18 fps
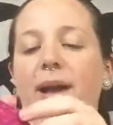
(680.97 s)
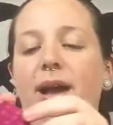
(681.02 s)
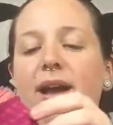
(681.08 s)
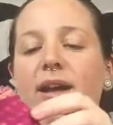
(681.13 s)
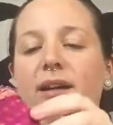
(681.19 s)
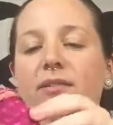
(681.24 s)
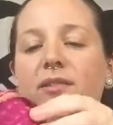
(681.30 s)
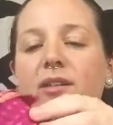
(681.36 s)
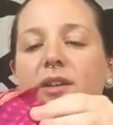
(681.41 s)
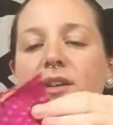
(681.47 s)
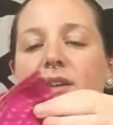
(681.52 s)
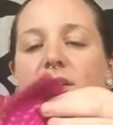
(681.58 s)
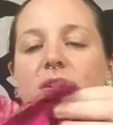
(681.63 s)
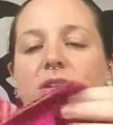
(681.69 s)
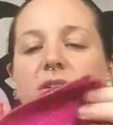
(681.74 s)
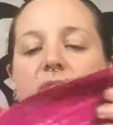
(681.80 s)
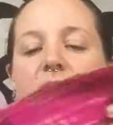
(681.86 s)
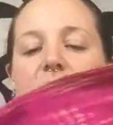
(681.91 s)
you have.
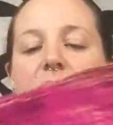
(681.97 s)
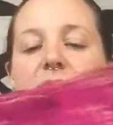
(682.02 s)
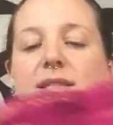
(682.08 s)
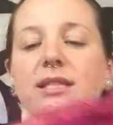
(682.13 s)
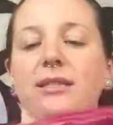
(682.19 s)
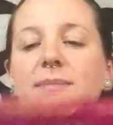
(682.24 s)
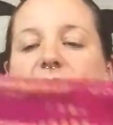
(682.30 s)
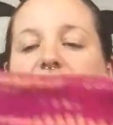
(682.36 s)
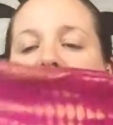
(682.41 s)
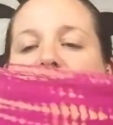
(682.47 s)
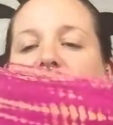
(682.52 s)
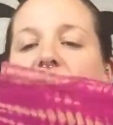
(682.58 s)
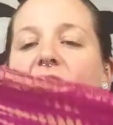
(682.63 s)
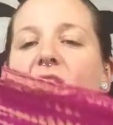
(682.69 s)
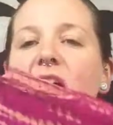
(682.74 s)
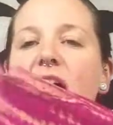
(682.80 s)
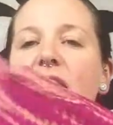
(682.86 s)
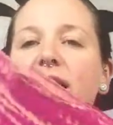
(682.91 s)
So this is made of
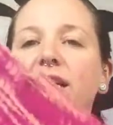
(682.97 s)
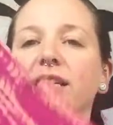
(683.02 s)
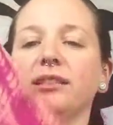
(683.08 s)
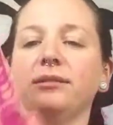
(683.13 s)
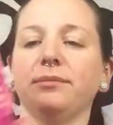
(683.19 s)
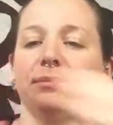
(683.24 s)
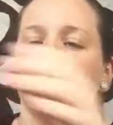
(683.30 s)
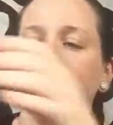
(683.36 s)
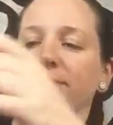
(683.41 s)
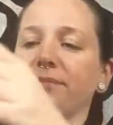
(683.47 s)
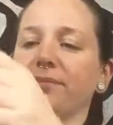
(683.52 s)
cotton.